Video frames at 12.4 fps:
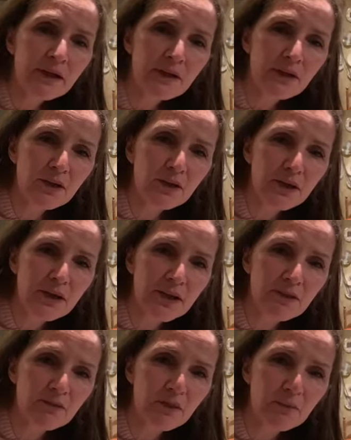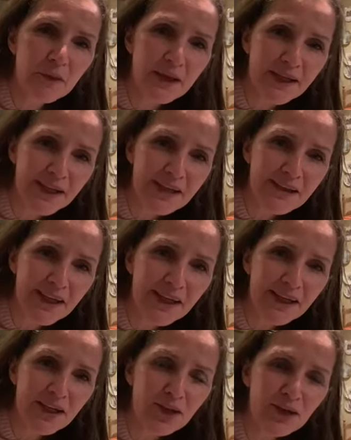Kia ora, love your mahi,
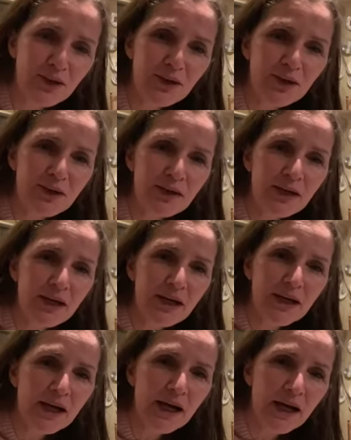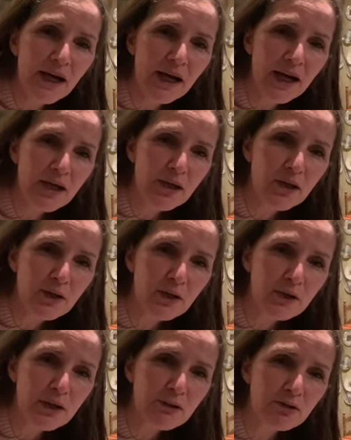thank you. Are you
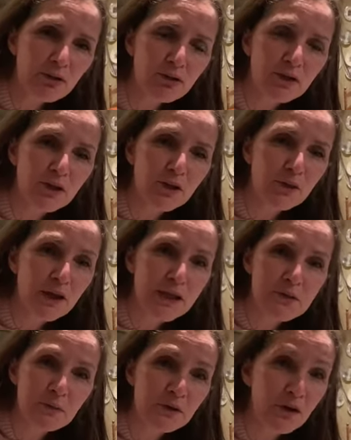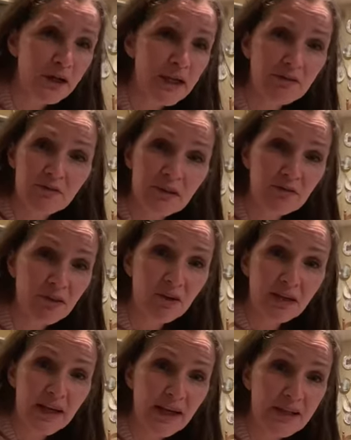looking for a new husband? I haven't even
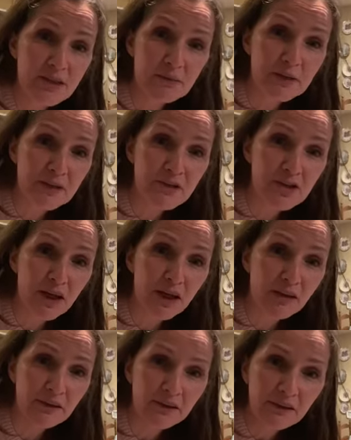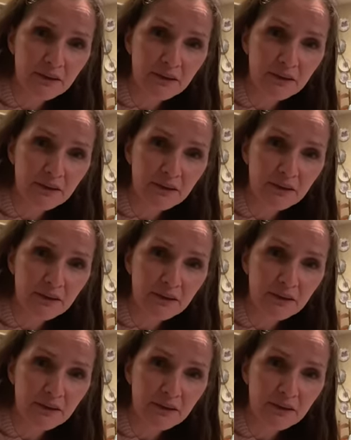got a husband, so...